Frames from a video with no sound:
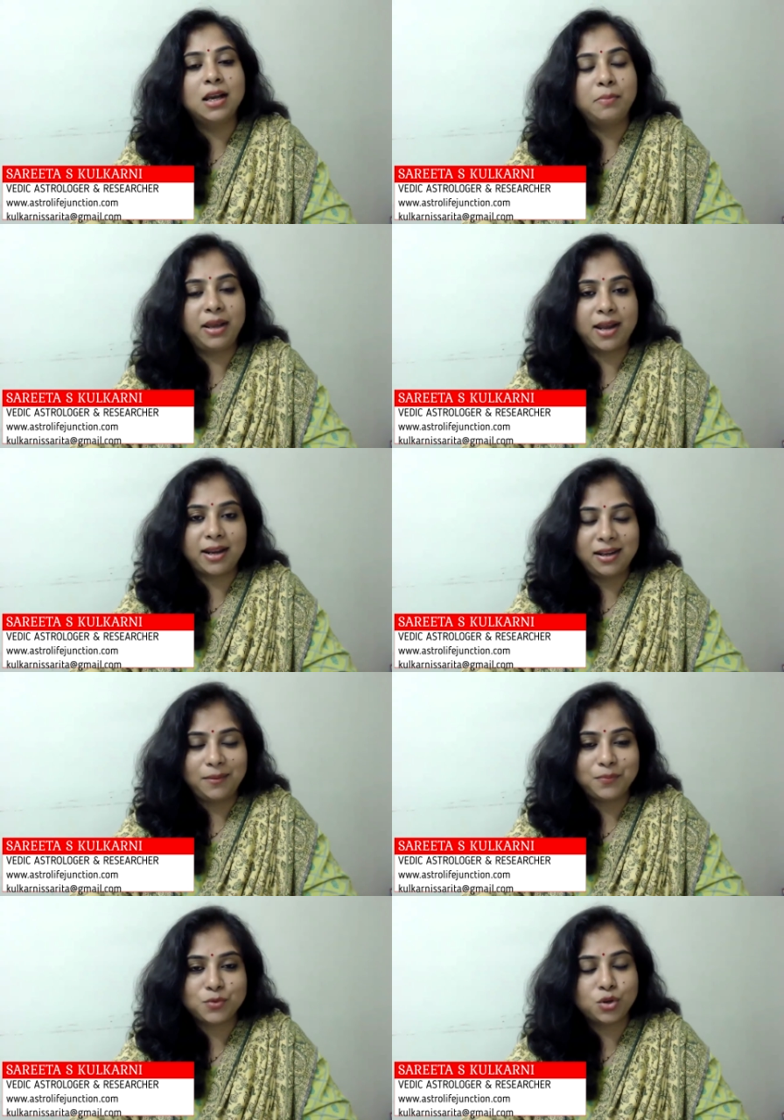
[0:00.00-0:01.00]
mail ID.
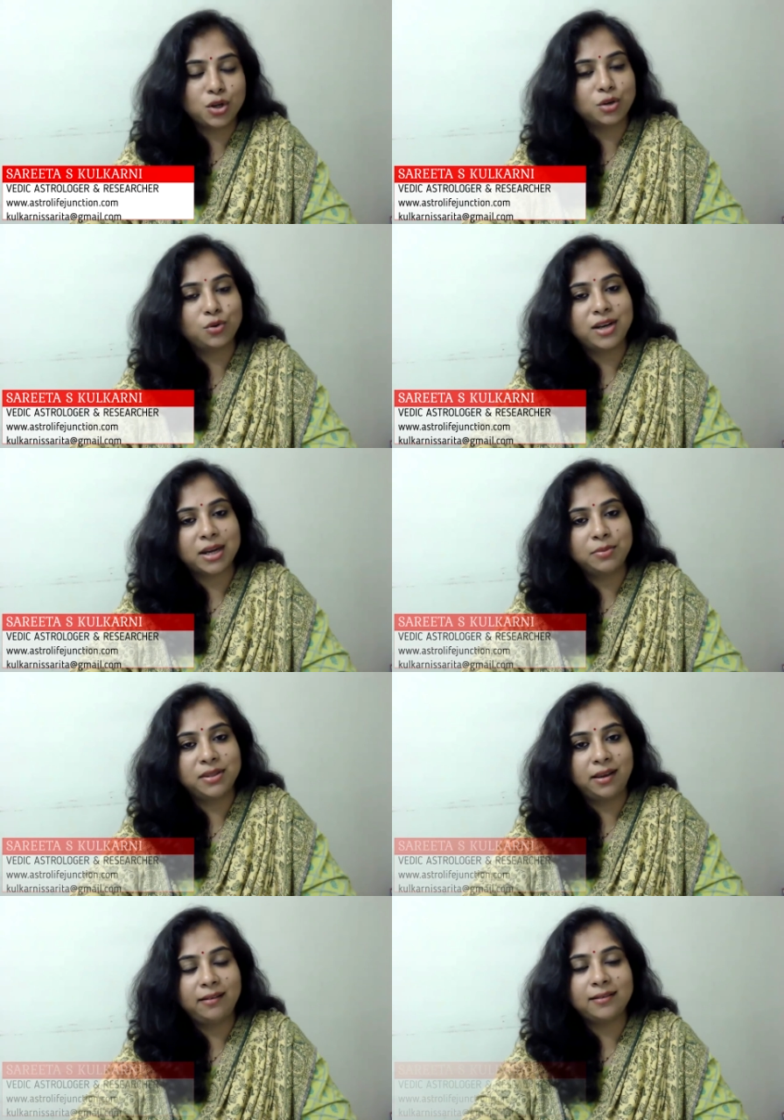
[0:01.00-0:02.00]
So you can contact me
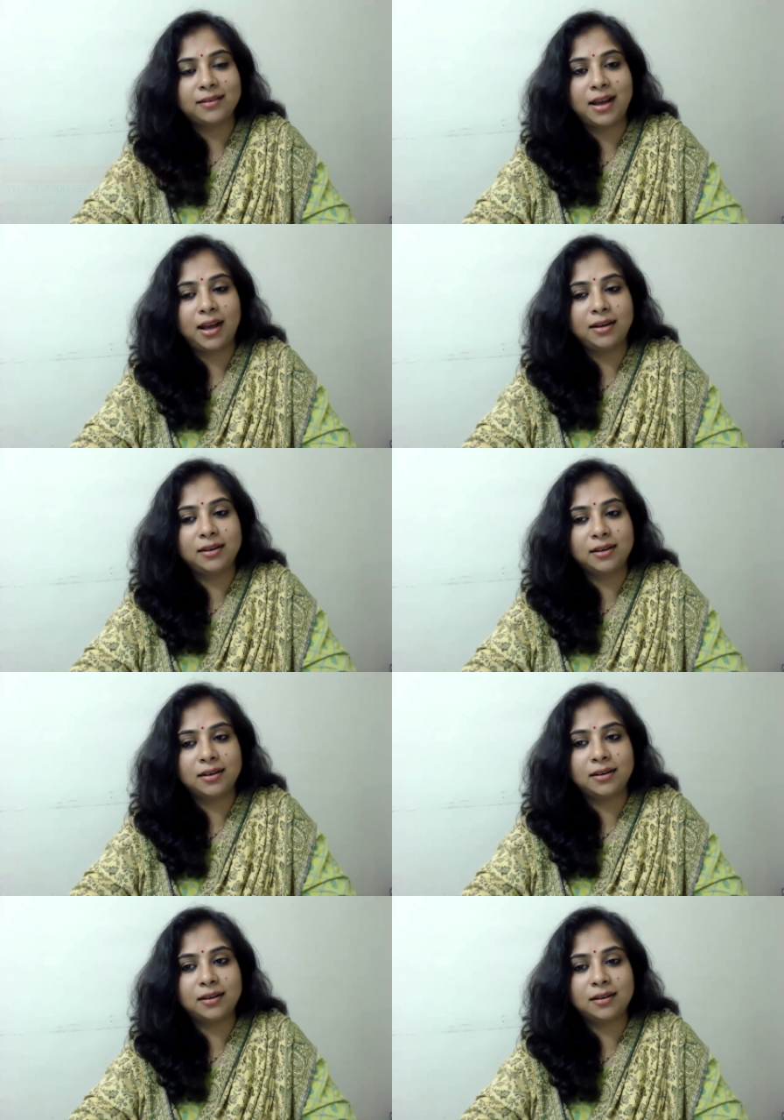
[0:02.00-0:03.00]
there and
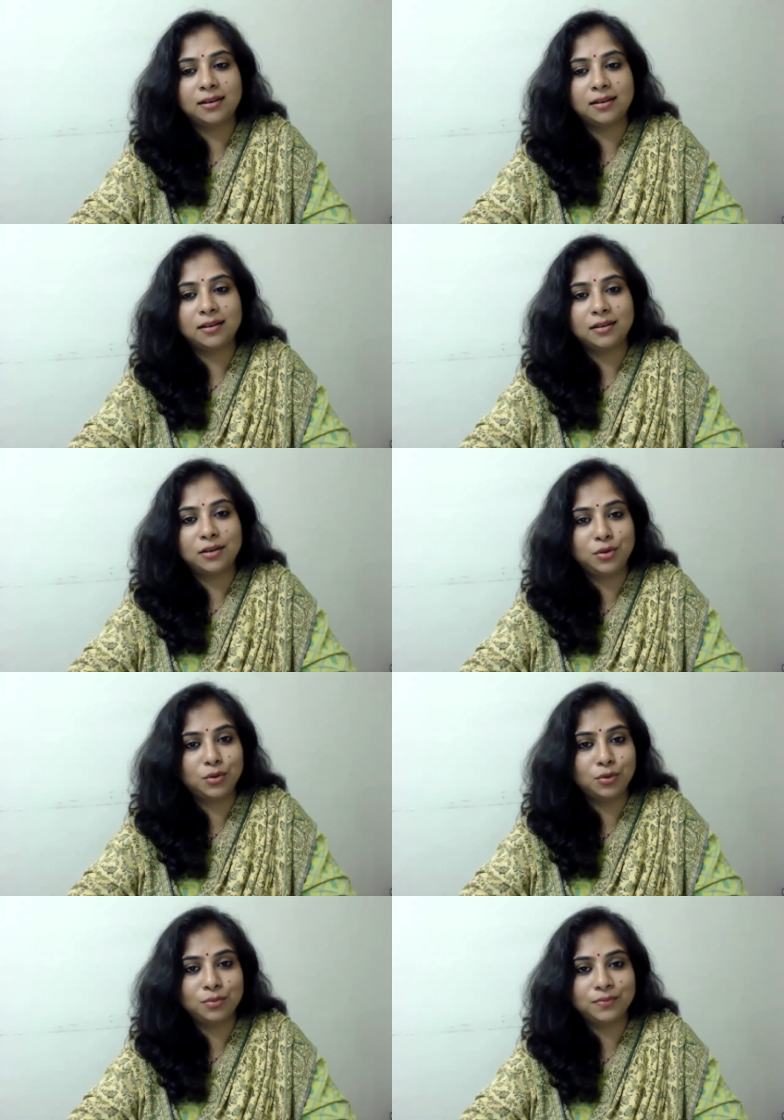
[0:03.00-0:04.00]

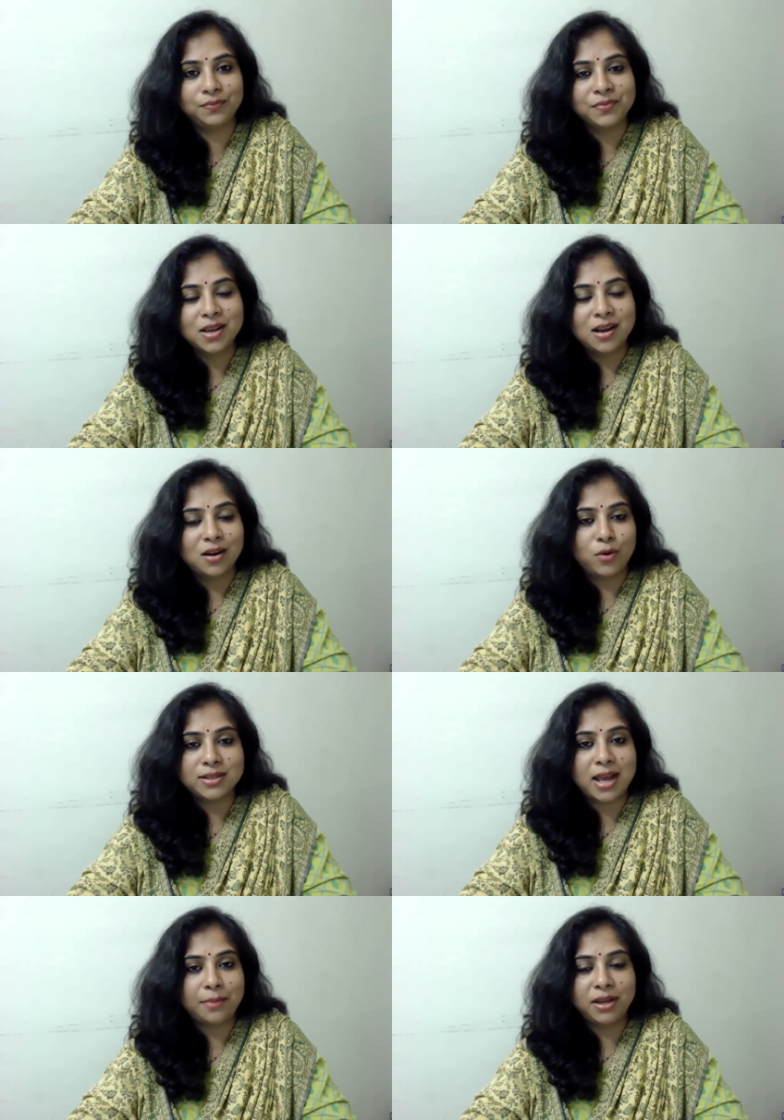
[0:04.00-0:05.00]
know what is
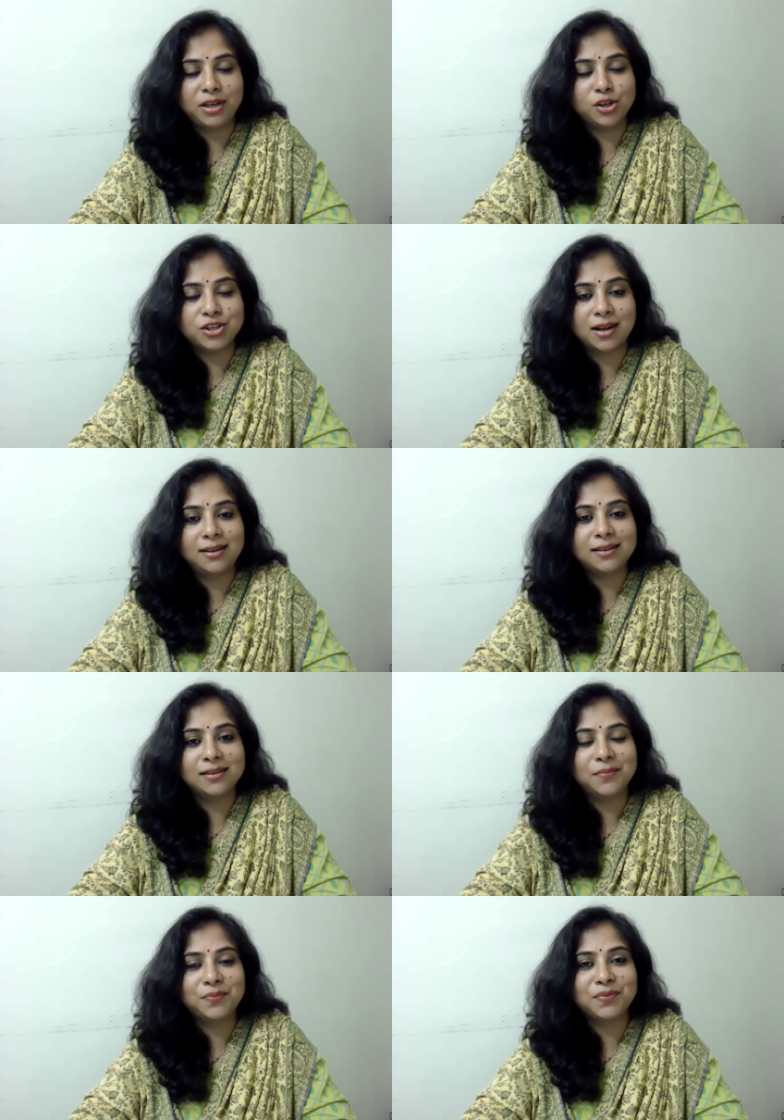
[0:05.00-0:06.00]
happening in your chart.
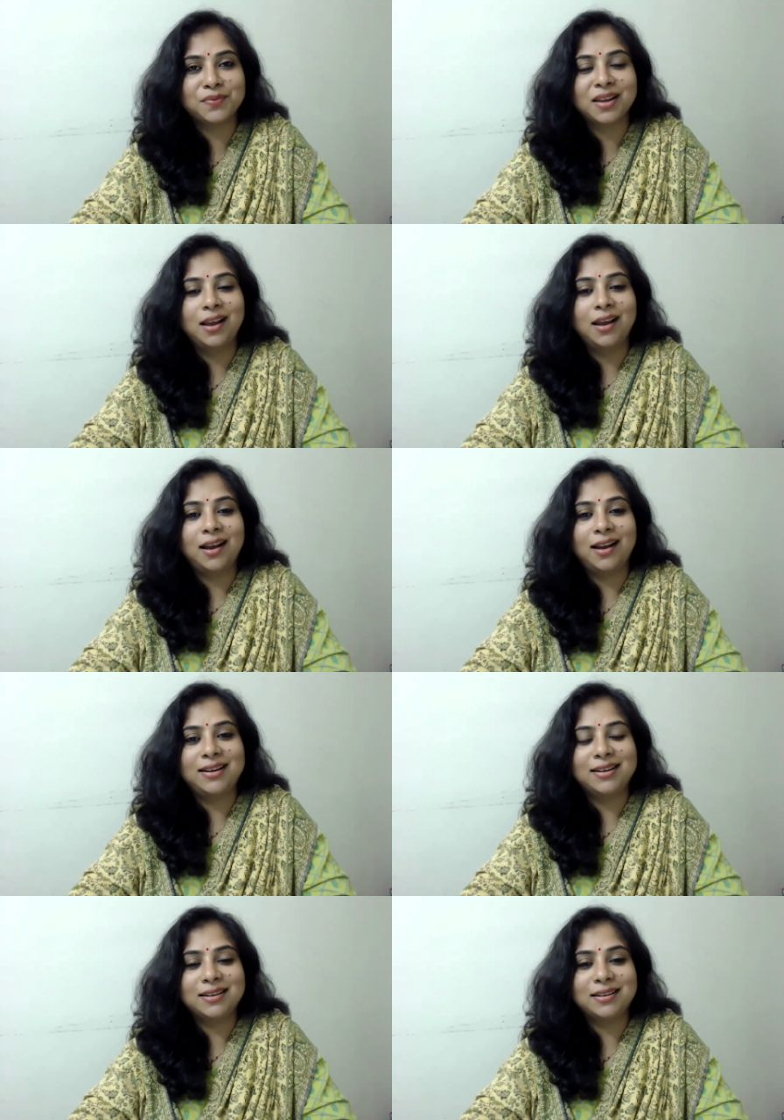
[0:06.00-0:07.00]

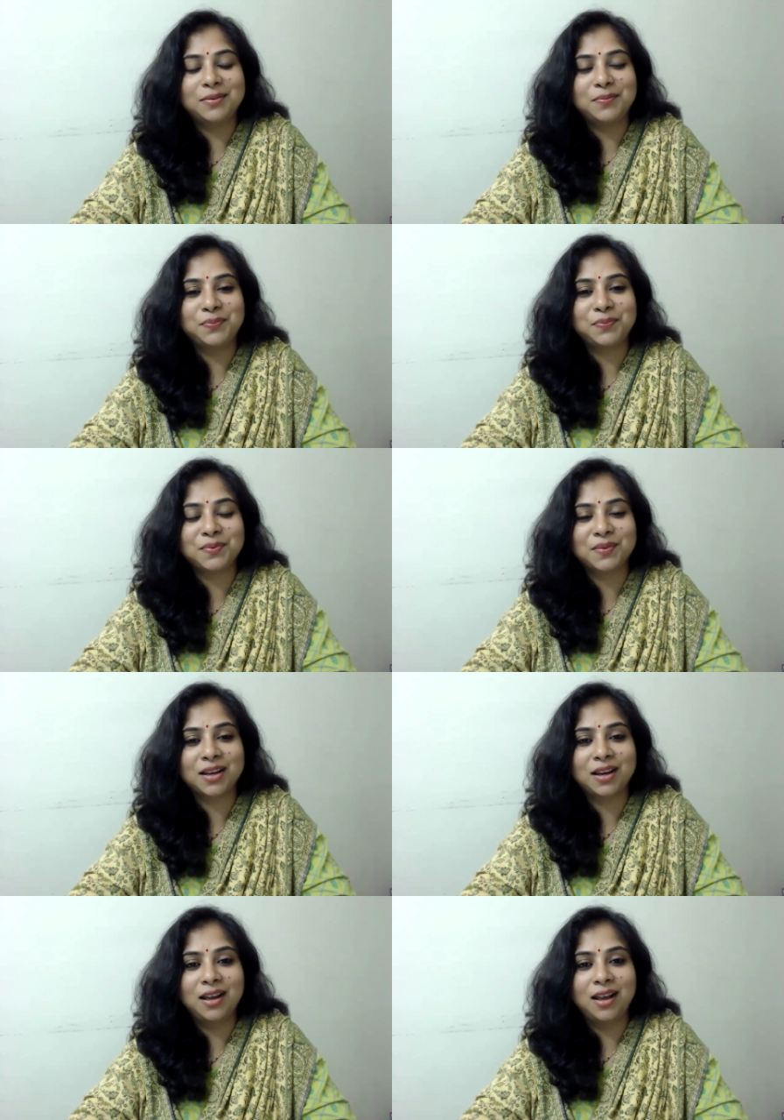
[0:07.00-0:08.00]
And
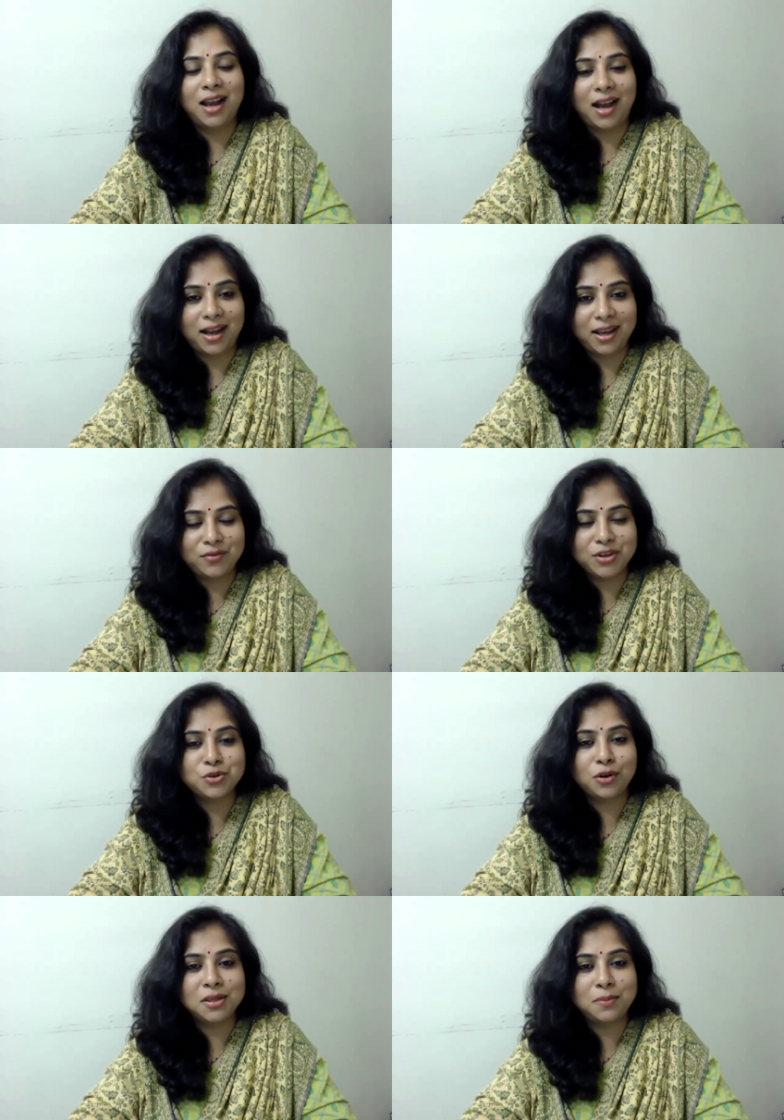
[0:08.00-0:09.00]
I wish
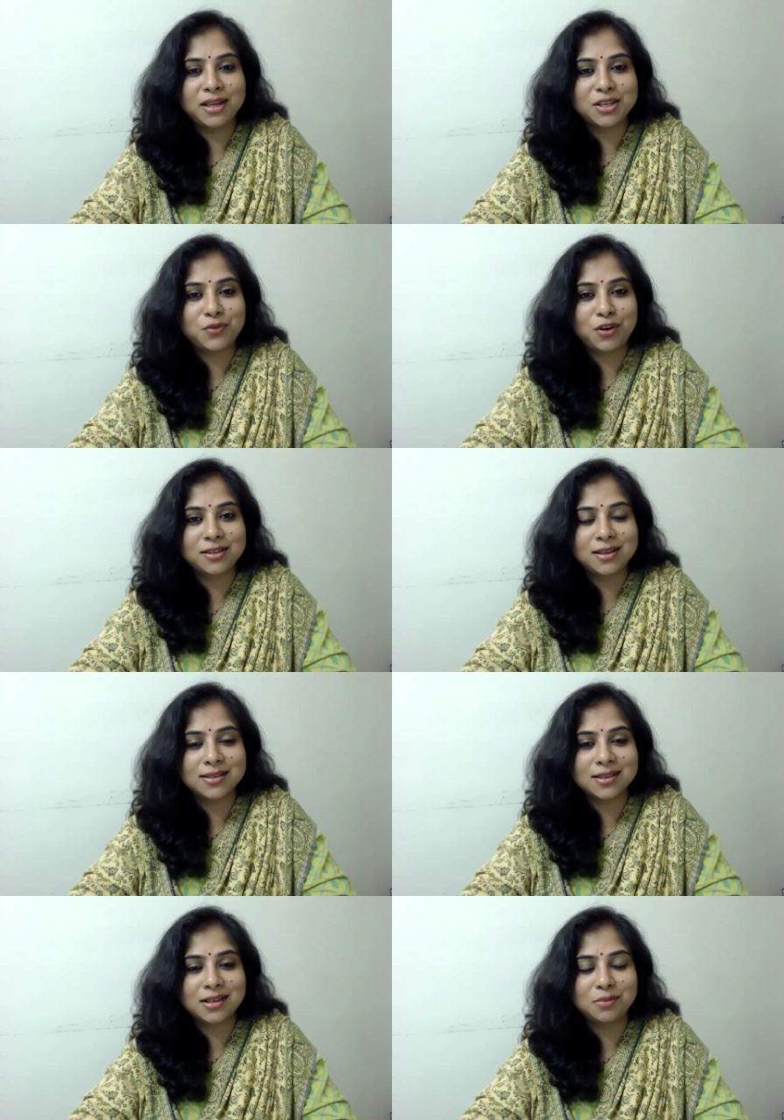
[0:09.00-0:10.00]
you all the best for
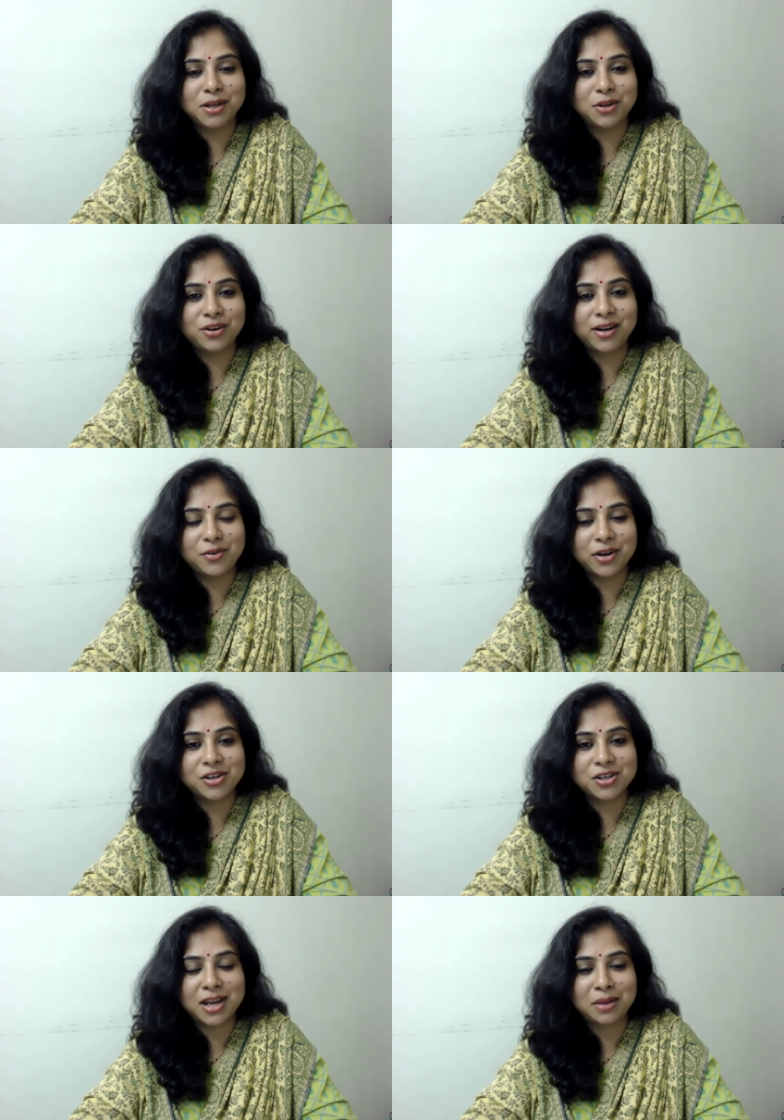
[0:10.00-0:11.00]
this Mercury
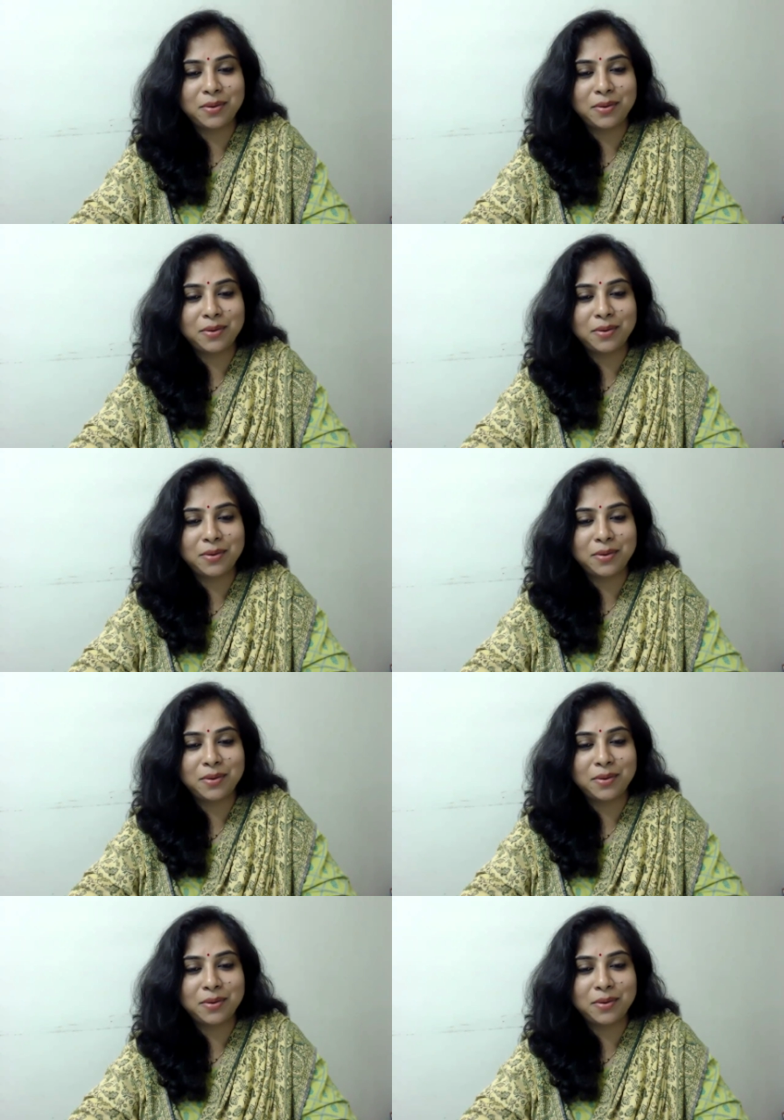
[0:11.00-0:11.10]
retrogression time